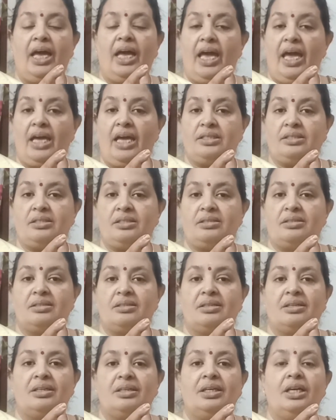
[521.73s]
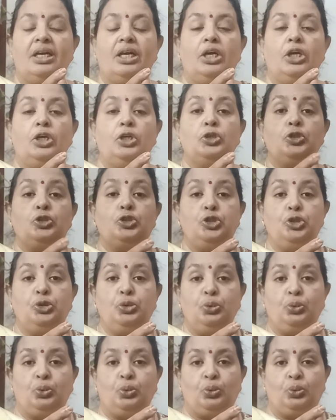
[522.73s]
is
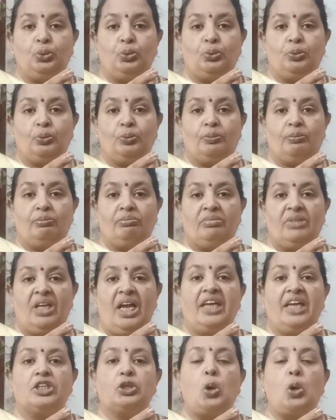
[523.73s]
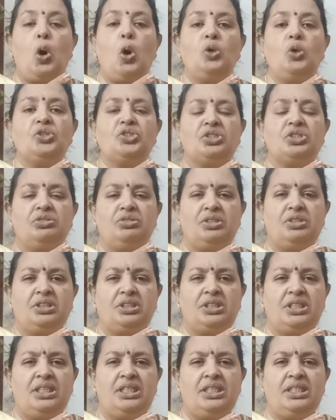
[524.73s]
do, it hosts
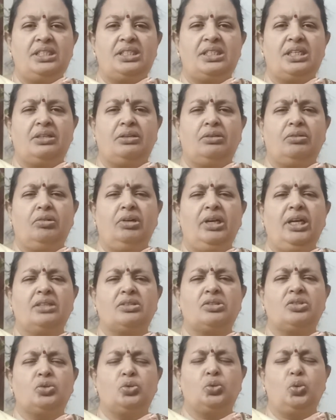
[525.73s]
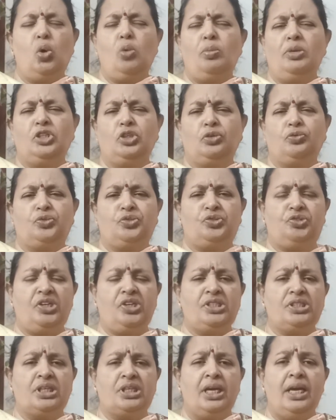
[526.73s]
disease and creates so much of
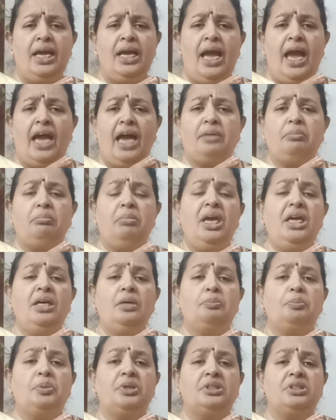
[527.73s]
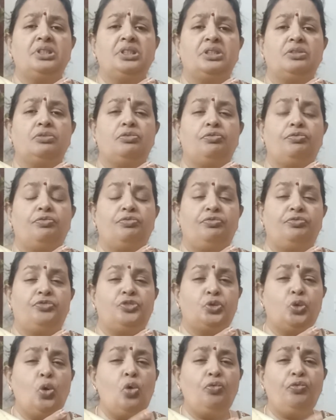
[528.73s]
stress and make a person
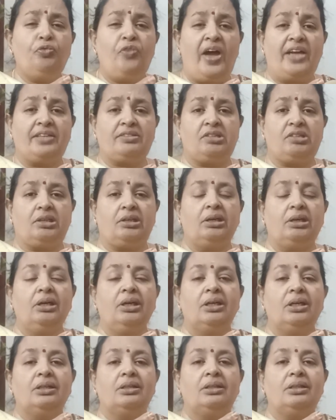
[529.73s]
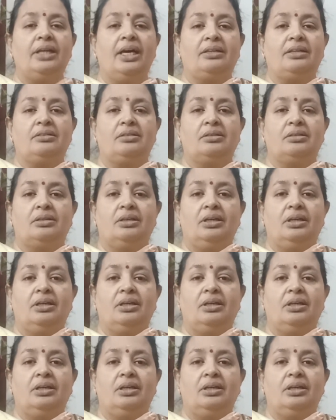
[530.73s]
so fatigued that